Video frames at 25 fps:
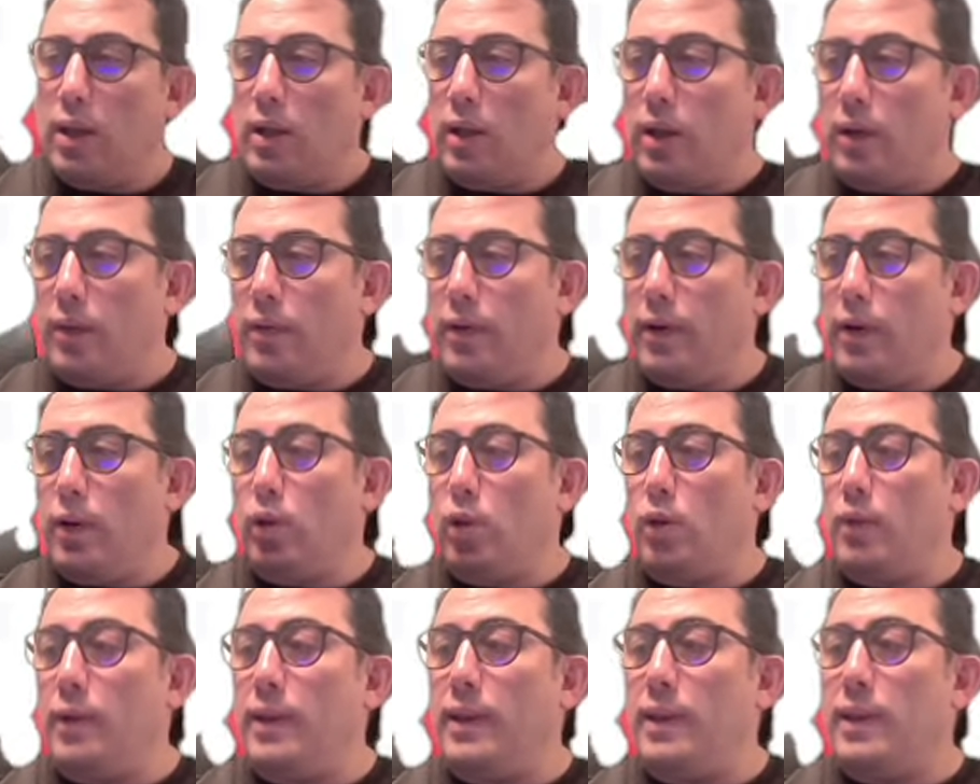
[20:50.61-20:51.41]

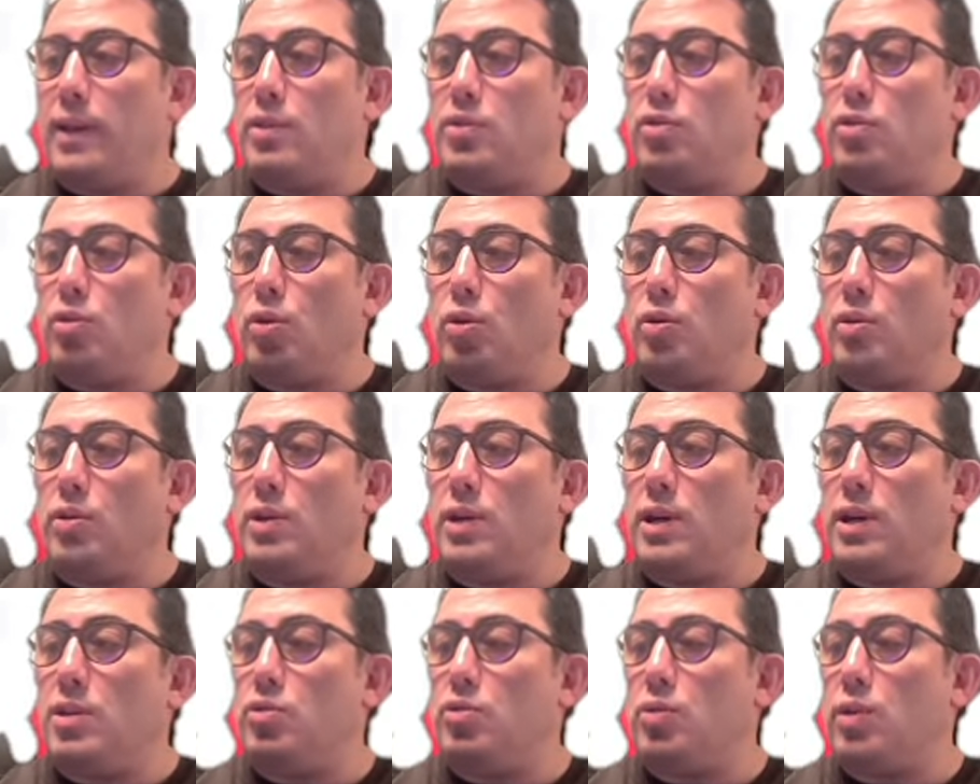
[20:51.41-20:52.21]
Follow at least 30
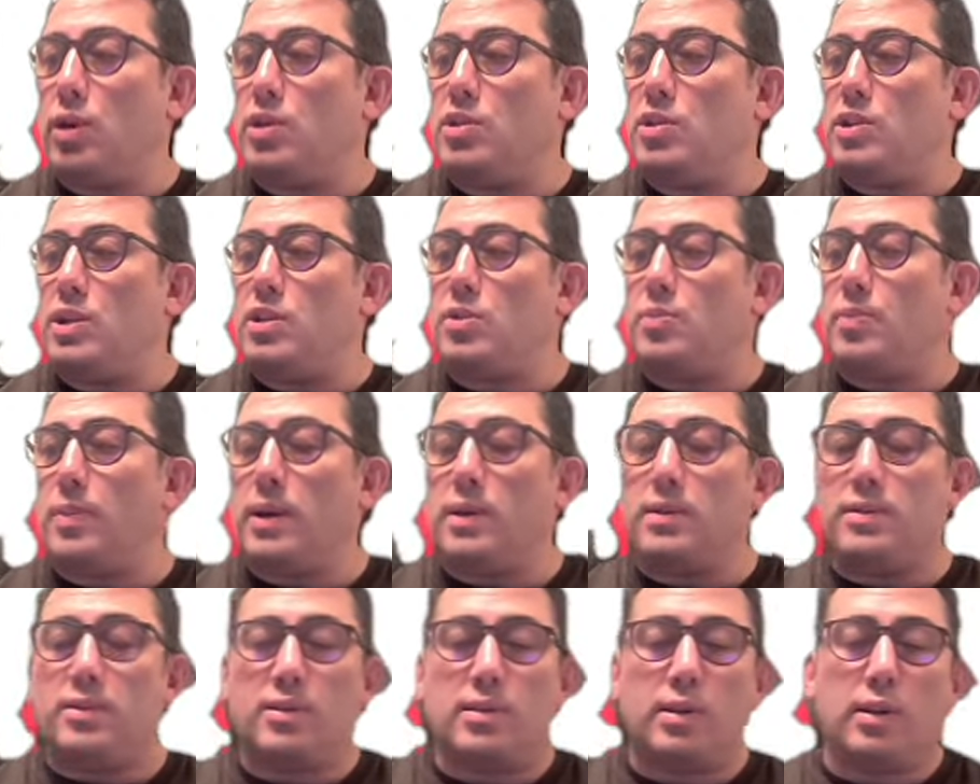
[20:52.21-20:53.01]
days to adjust my
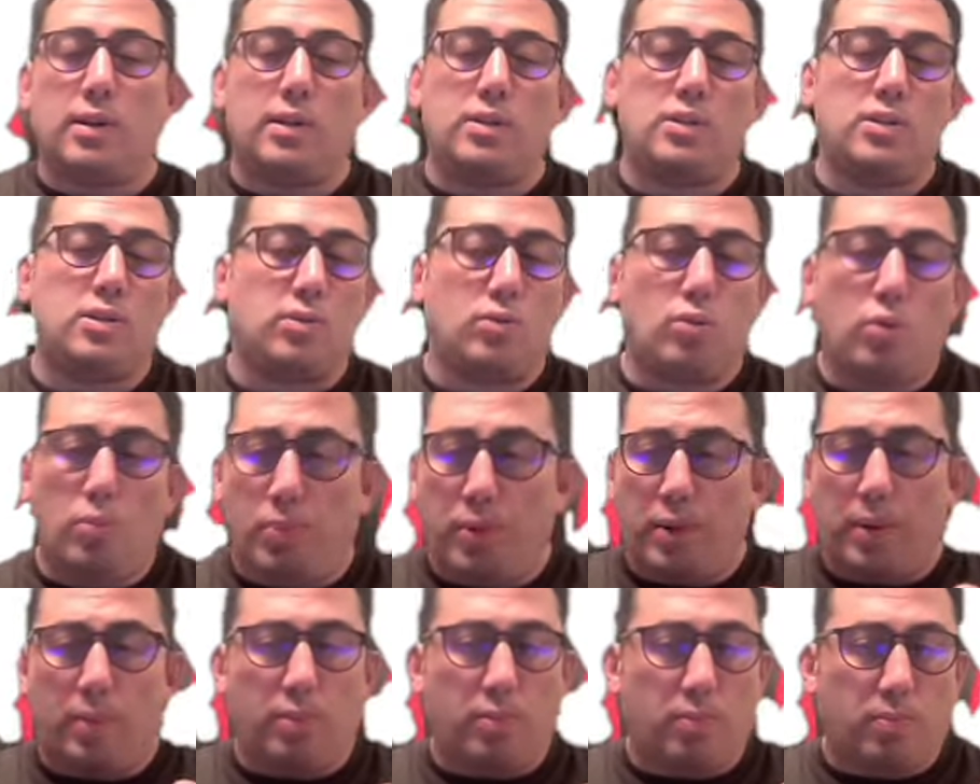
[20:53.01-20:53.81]
strategy. No
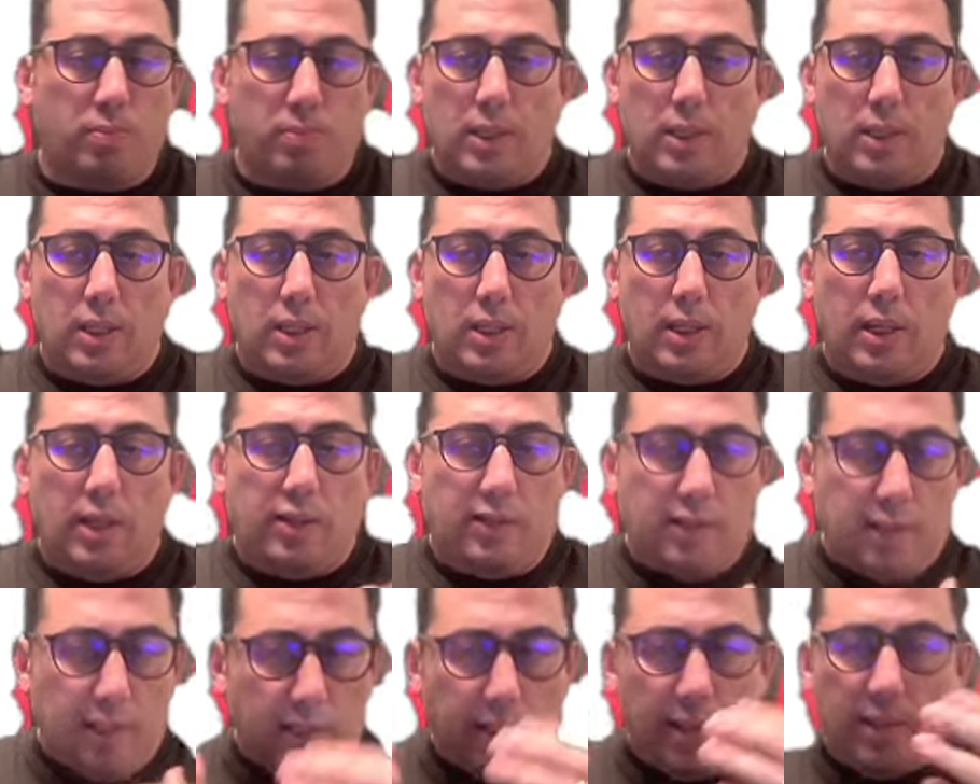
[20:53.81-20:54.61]
problem. He
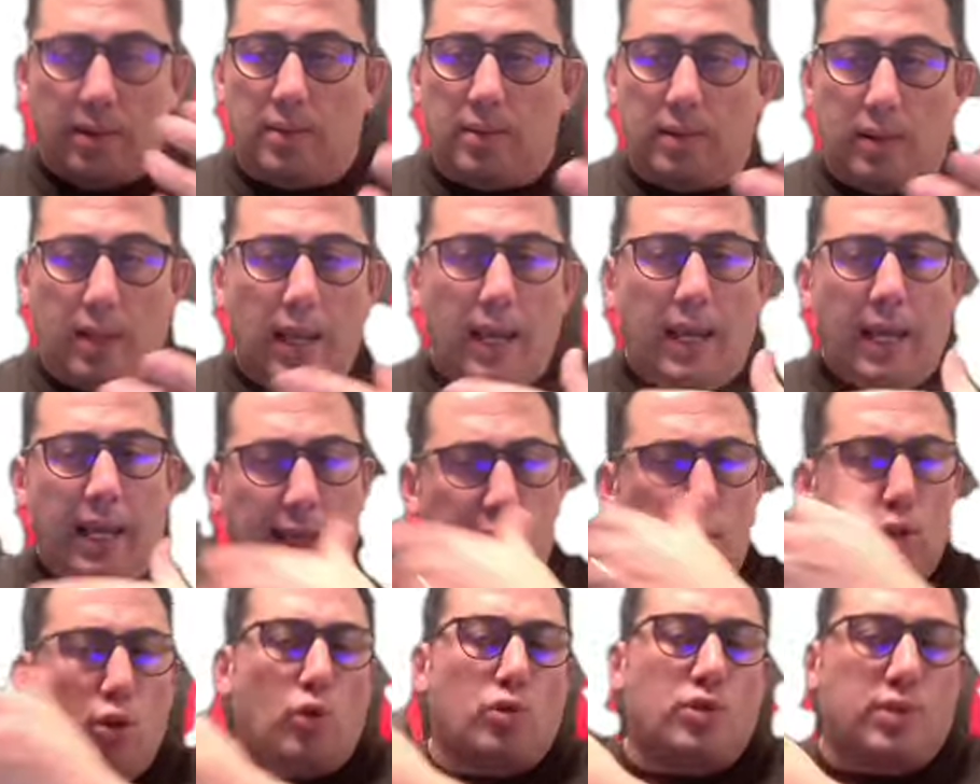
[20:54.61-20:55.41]
said that he
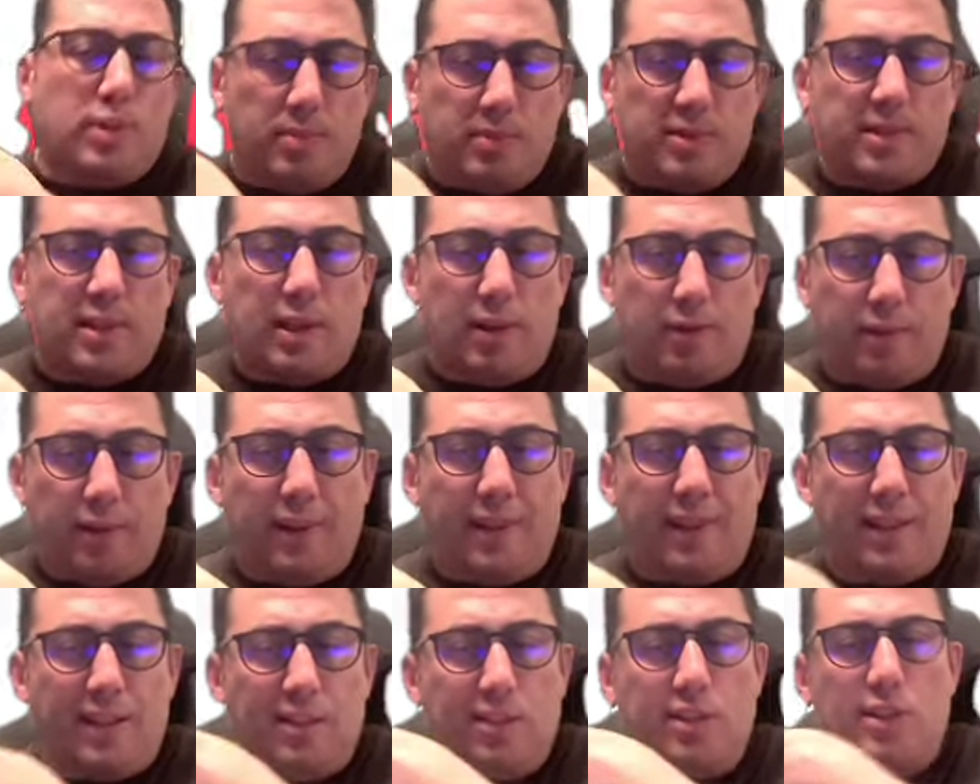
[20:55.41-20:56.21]
knows himself, at
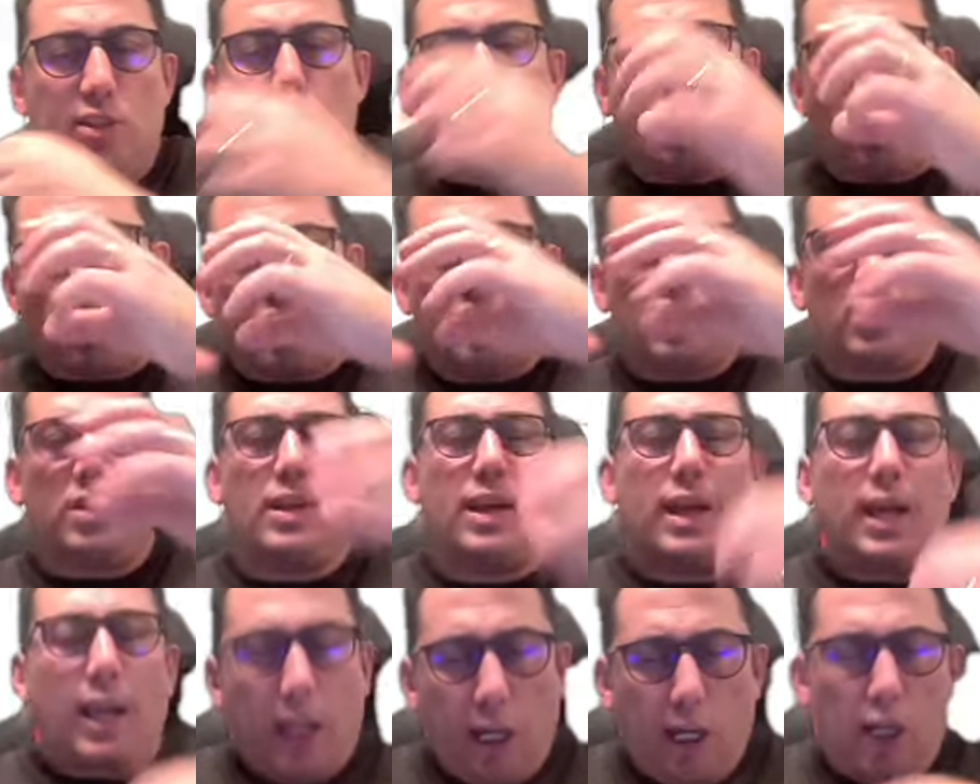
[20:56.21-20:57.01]
least this was
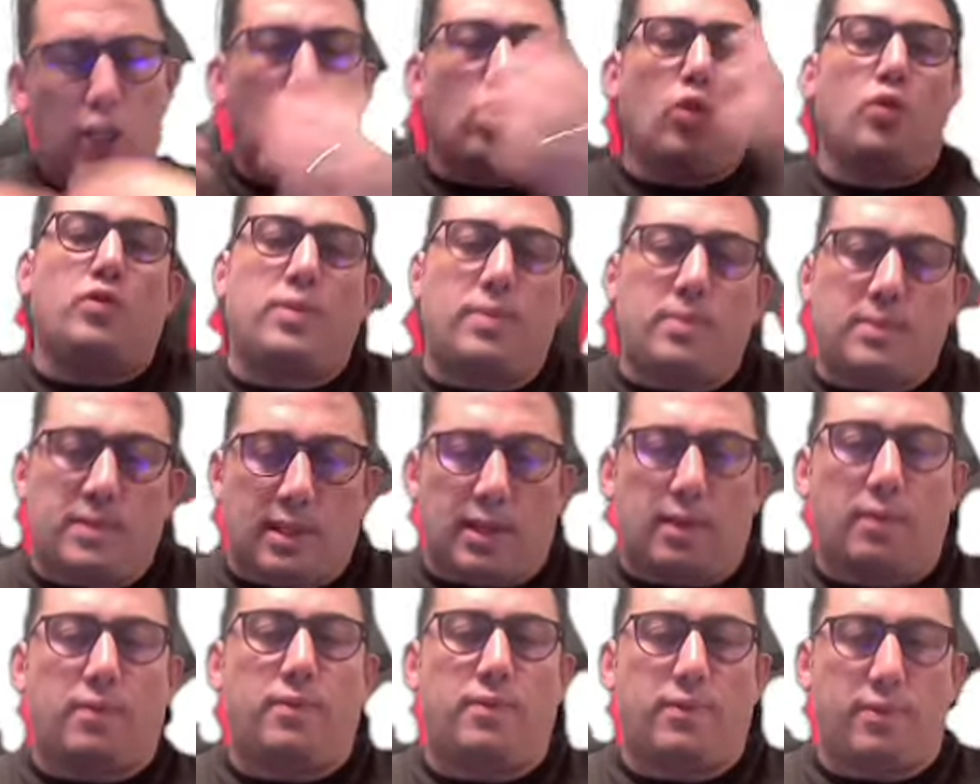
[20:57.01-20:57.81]
he knows
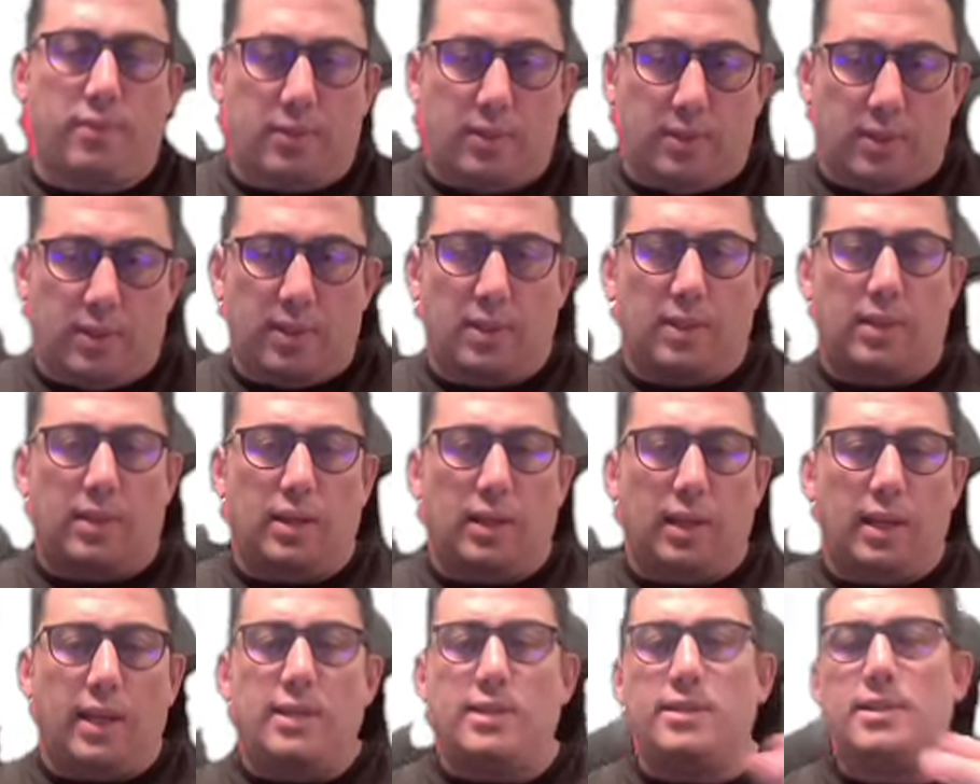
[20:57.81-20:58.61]
himself.
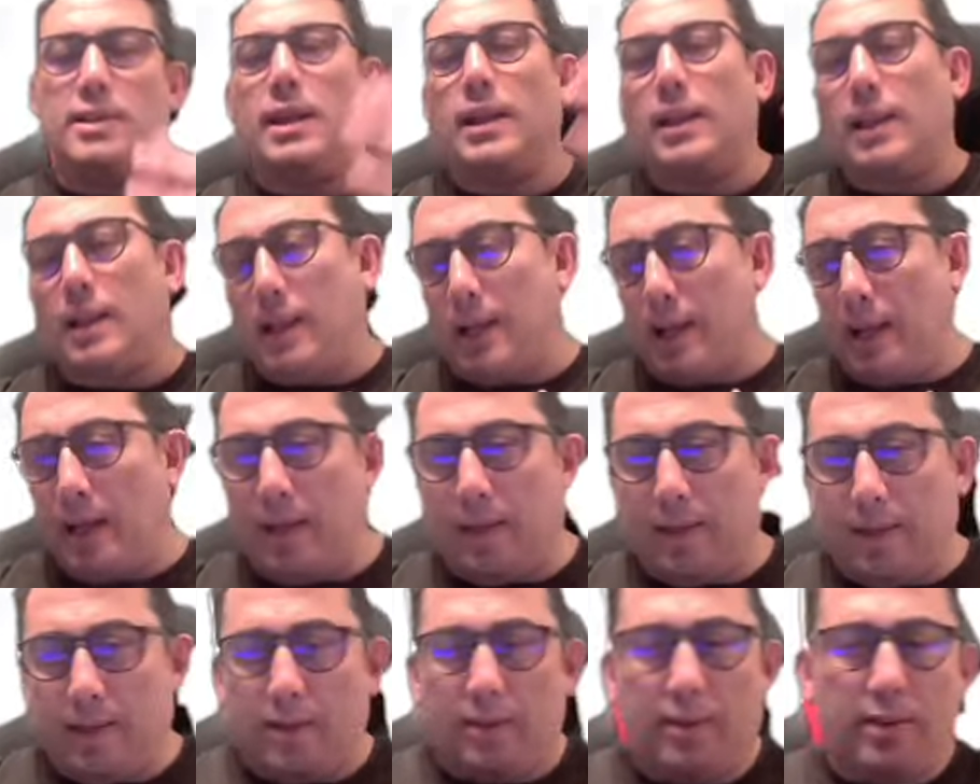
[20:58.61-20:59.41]
He's not like
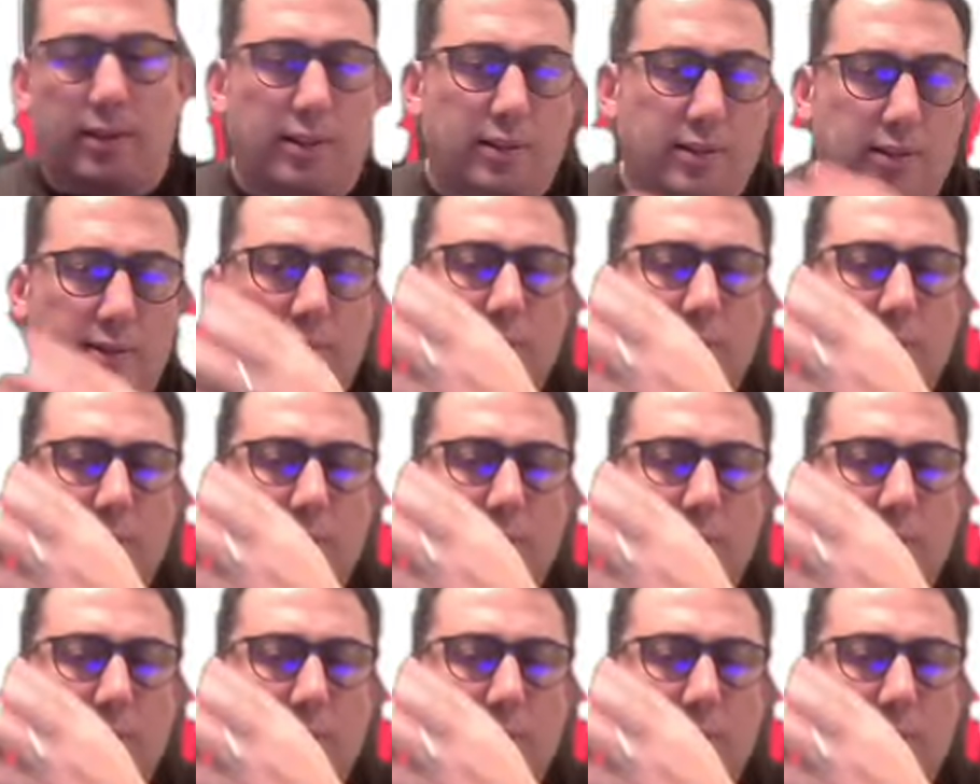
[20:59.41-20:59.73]
Alton. This is